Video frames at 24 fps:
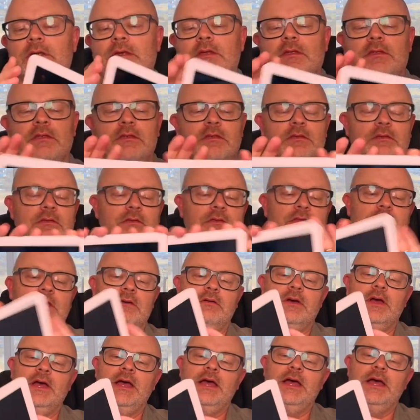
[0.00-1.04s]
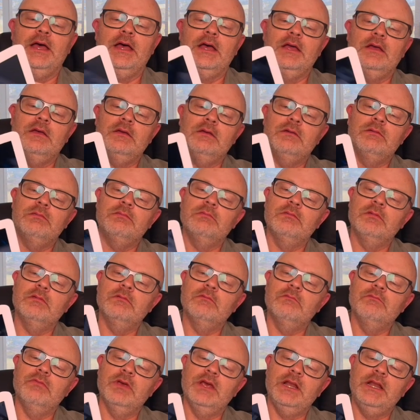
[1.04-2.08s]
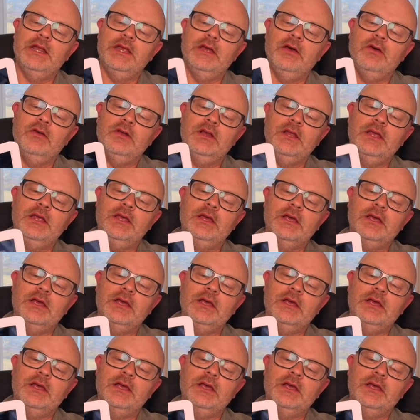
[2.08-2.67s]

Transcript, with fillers: there are really only